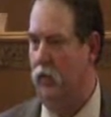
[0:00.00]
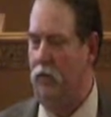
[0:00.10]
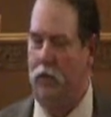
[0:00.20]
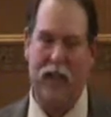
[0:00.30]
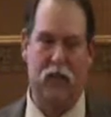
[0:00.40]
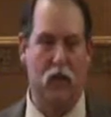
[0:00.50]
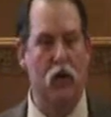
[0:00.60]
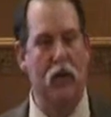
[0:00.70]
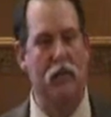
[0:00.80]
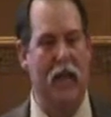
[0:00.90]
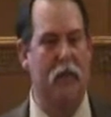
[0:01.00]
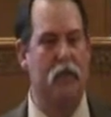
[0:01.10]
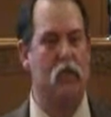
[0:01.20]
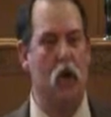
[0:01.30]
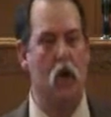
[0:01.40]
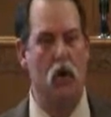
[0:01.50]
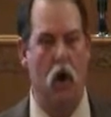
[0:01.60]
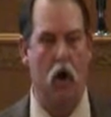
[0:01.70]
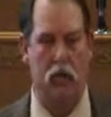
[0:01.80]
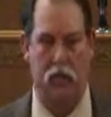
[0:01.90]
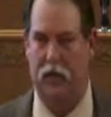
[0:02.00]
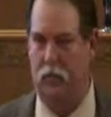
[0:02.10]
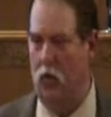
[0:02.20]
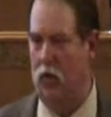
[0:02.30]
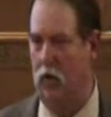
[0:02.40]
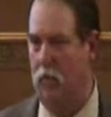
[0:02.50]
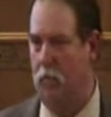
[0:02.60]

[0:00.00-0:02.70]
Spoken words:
In fact, you don't even have to show cause anymore.